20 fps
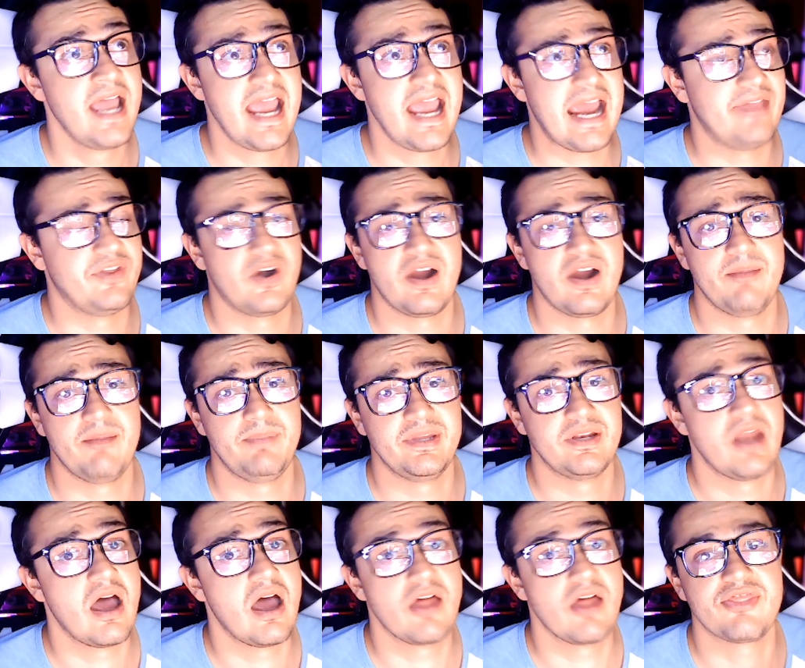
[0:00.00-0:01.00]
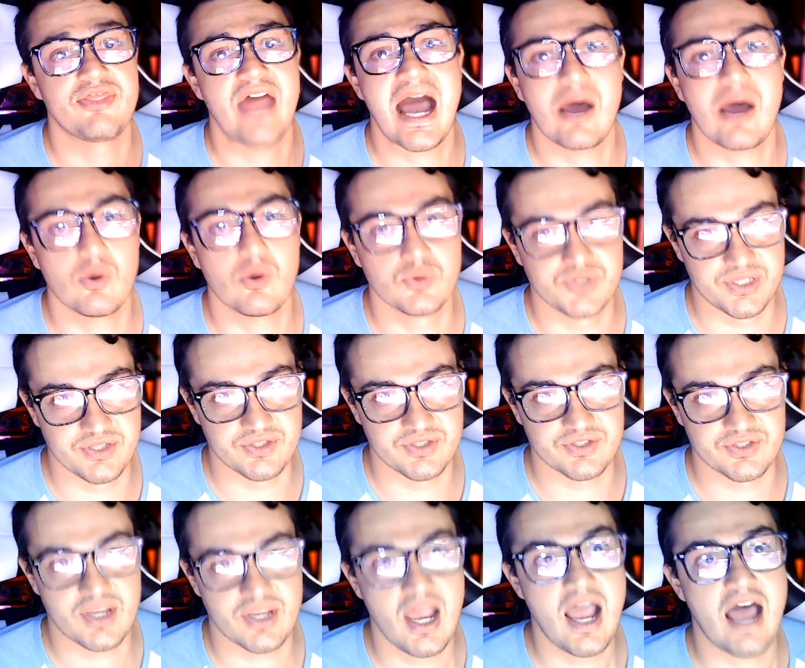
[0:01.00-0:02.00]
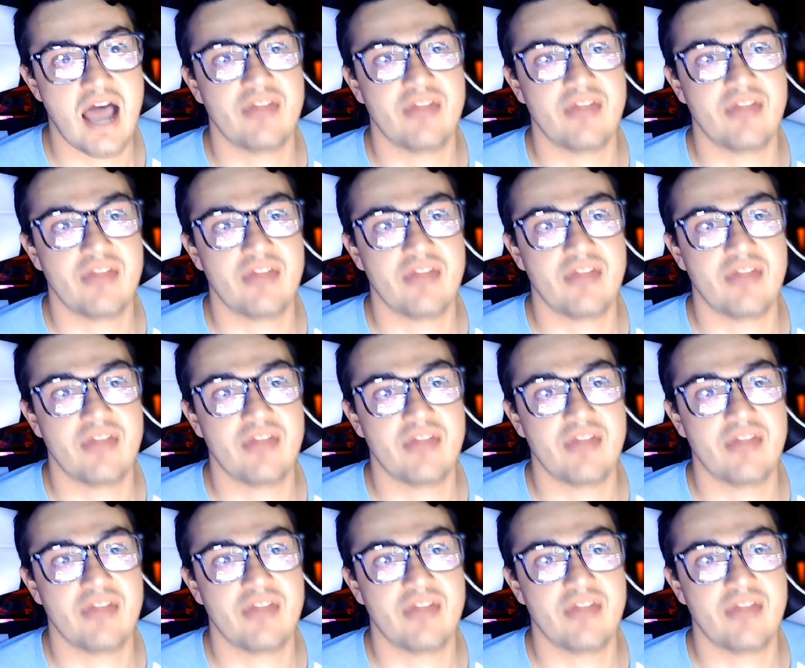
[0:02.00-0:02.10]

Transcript: and there have been thousands